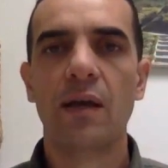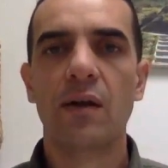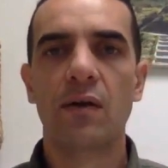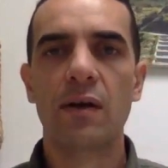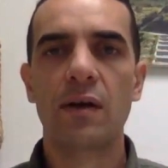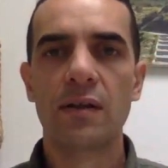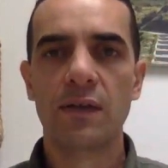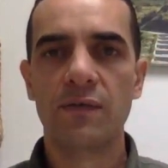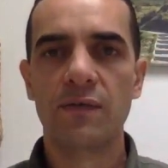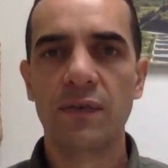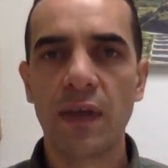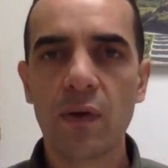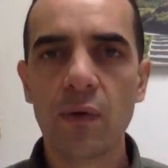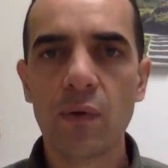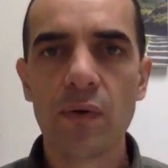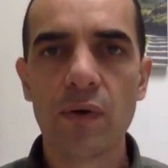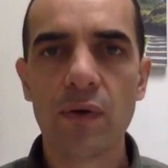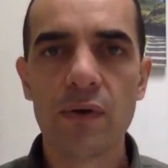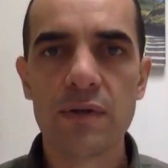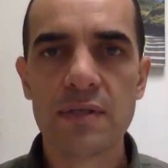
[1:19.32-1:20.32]
All right, they've done
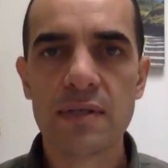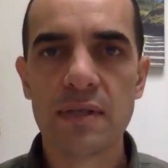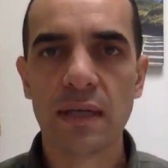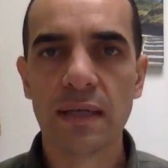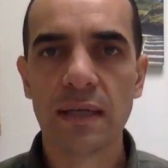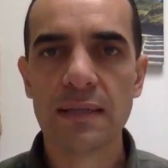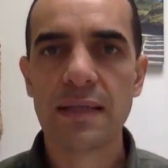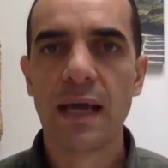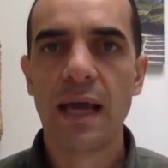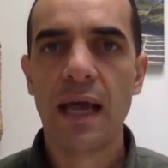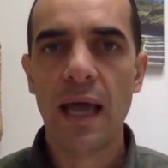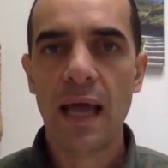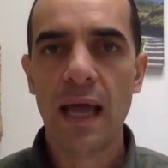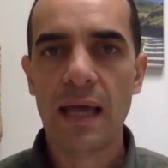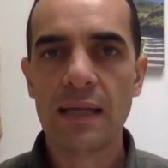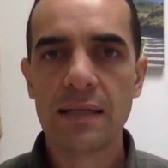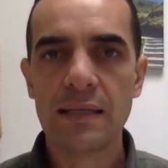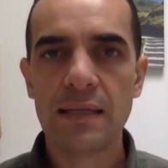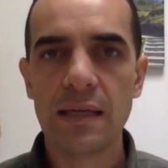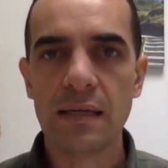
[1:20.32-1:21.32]
all those things.
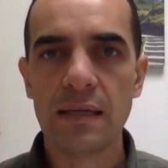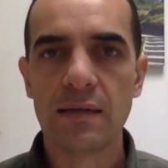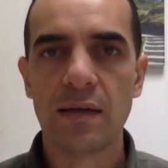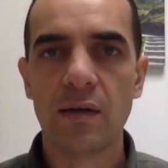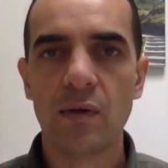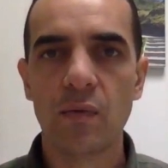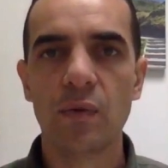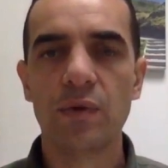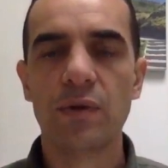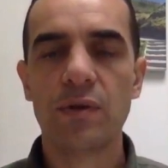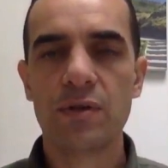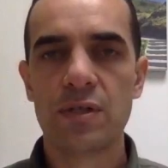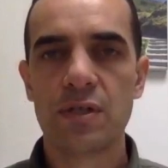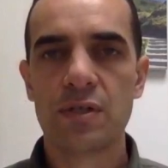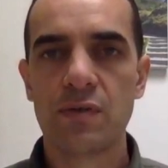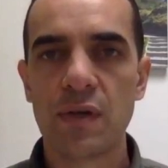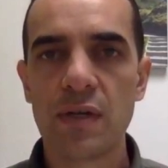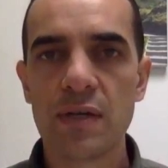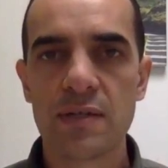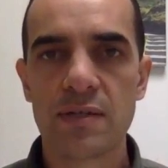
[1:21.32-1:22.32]
And yet when the
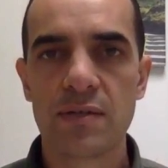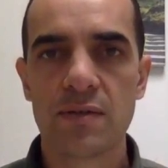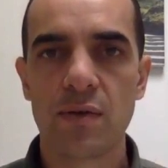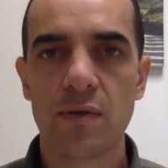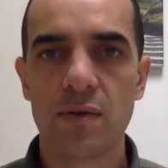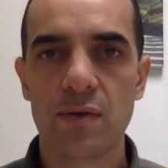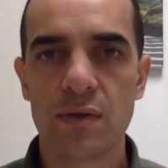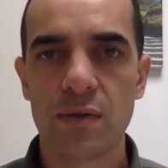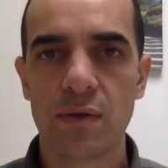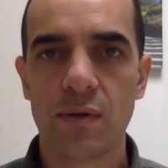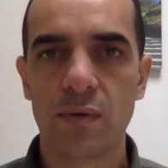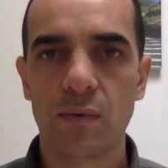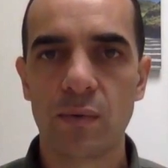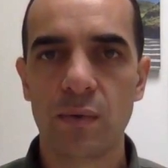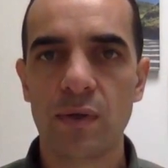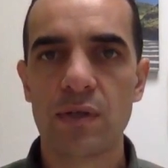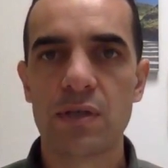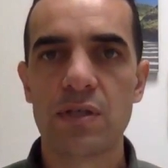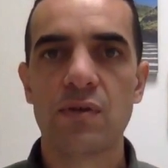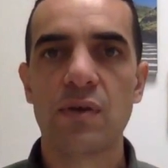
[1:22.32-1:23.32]
stress turns on, when
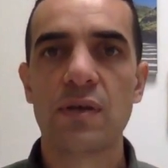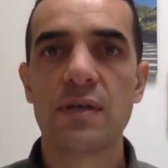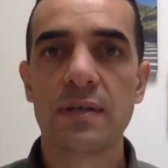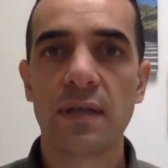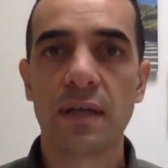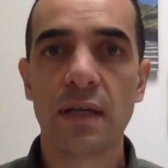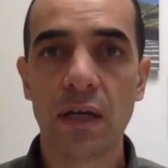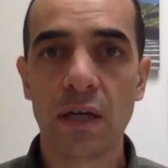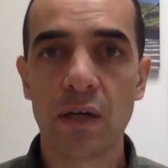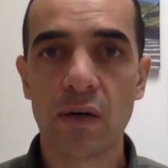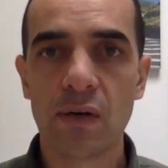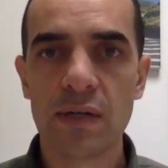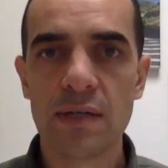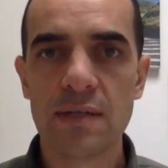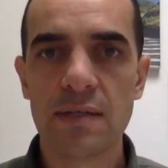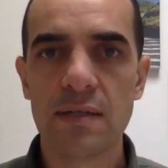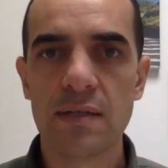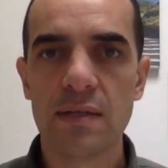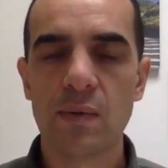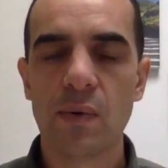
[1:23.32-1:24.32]
the stress
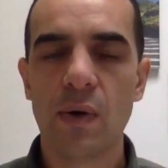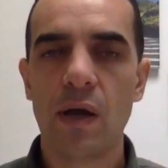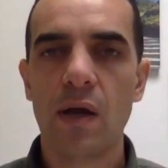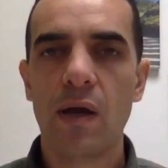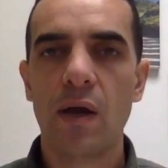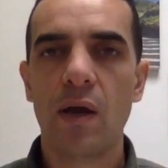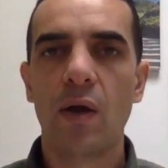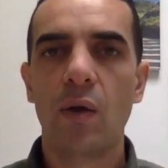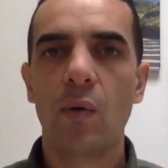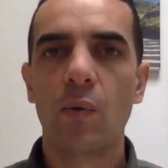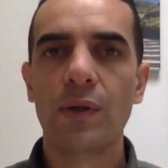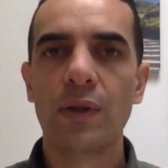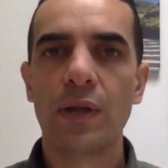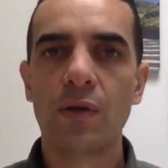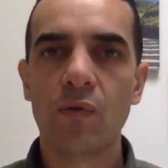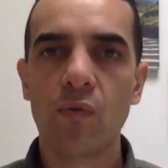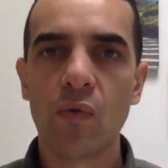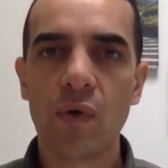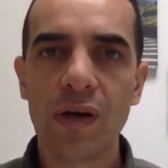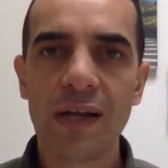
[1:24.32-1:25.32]
increases, when they
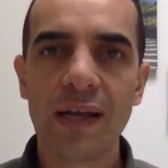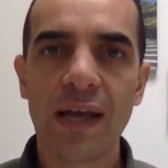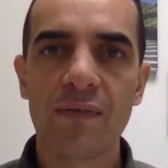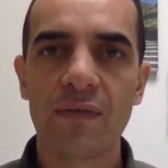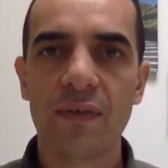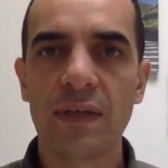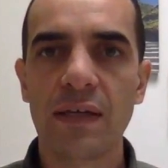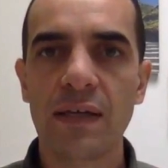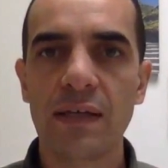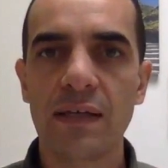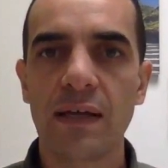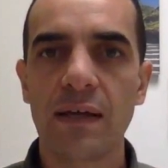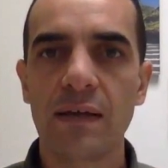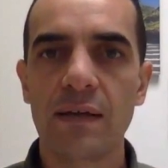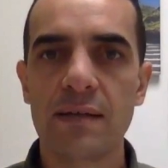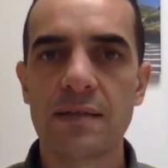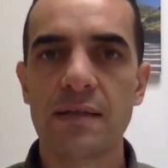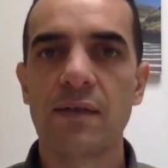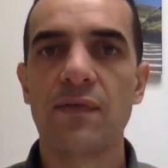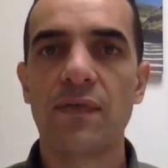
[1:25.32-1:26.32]
really have to get down to
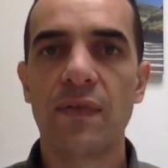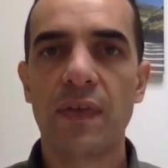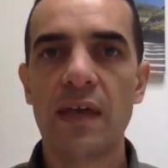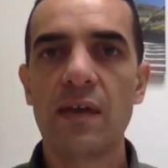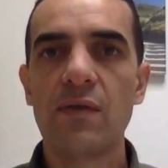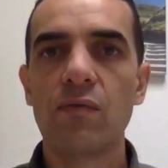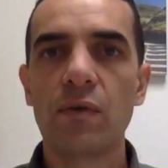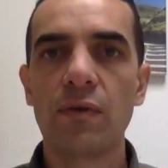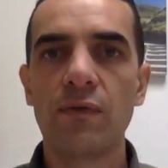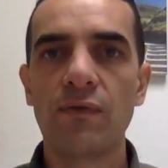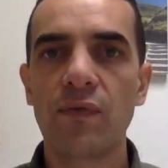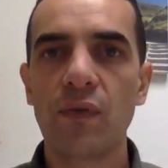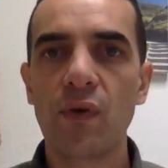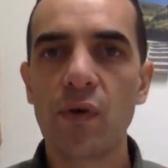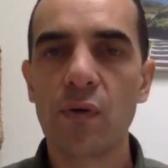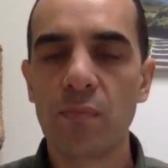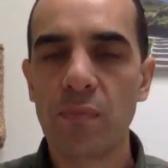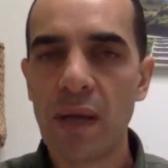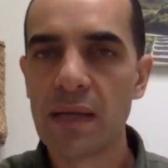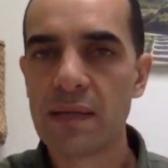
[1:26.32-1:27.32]
stuff, they
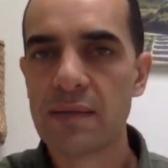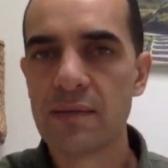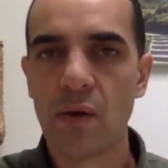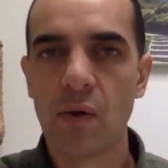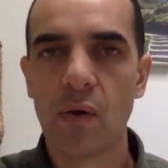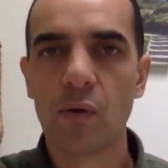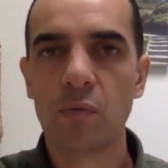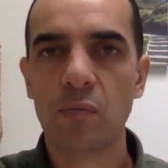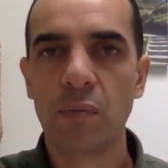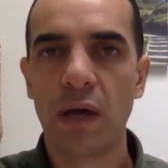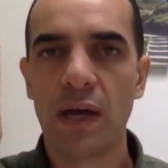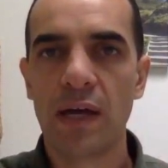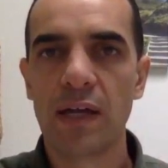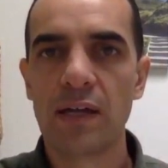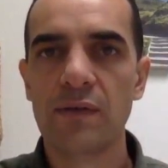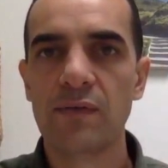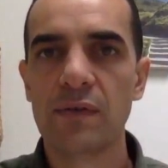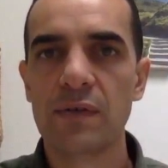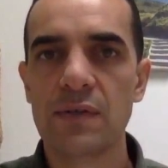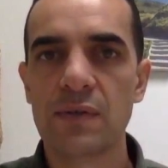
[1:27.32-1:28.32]
revert back to old
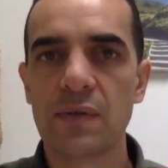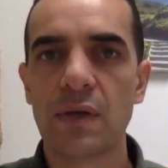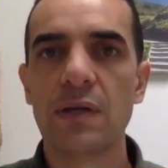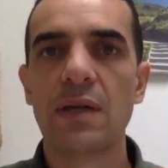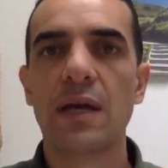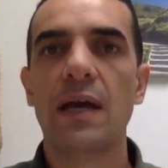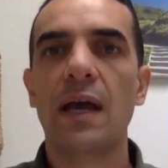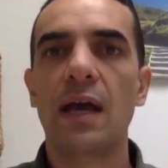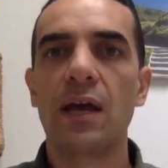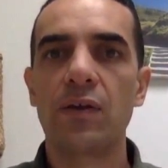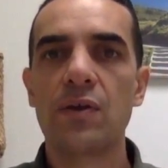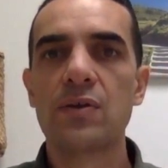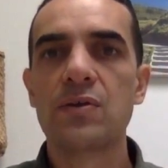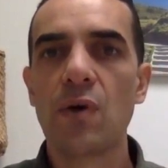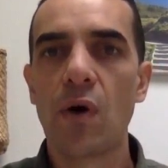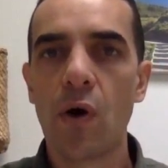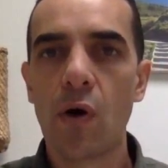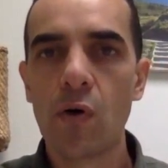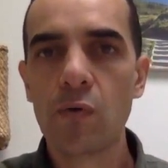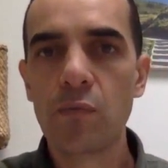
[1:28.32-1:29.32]
behaviors, right? And
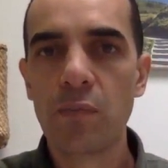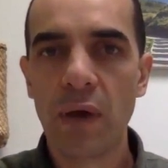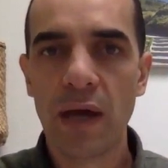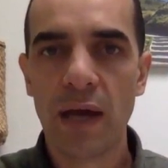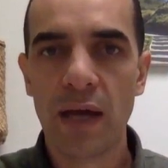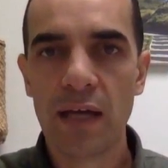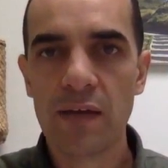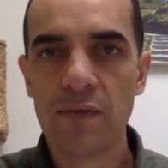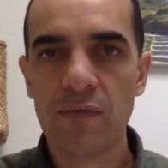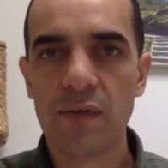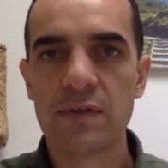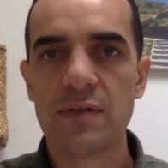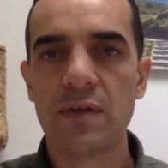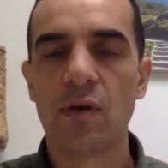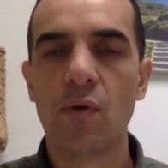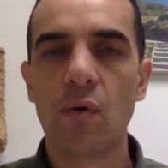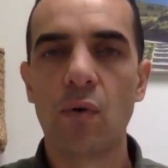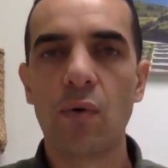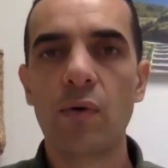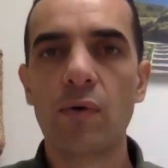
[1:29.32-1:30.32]
those old behaviors are
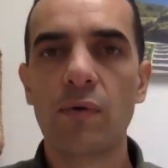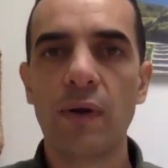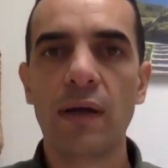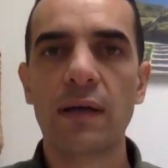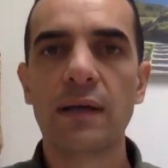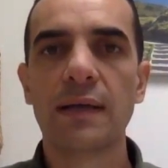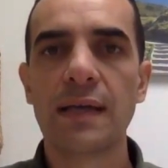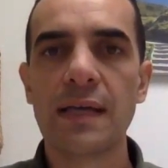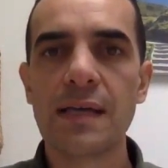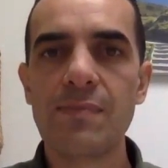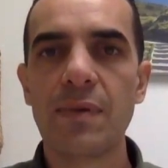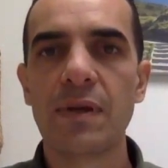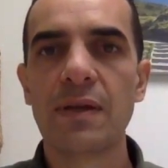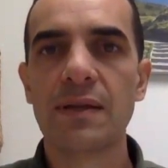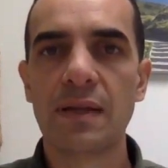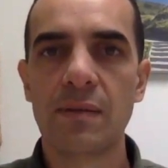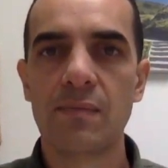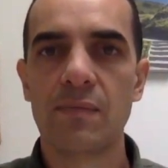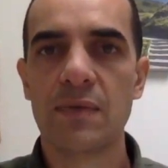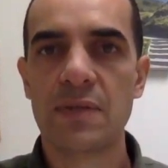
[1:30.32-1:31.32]
all around keeping
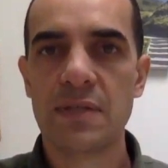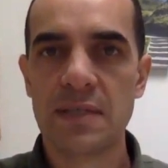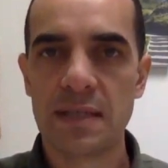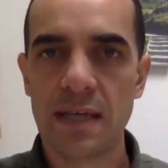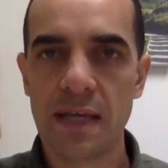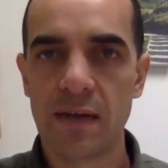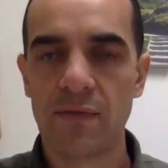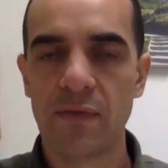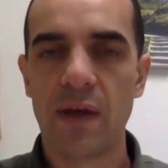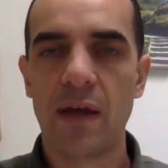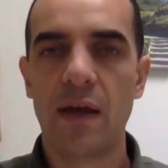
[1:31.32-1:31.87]
them safe.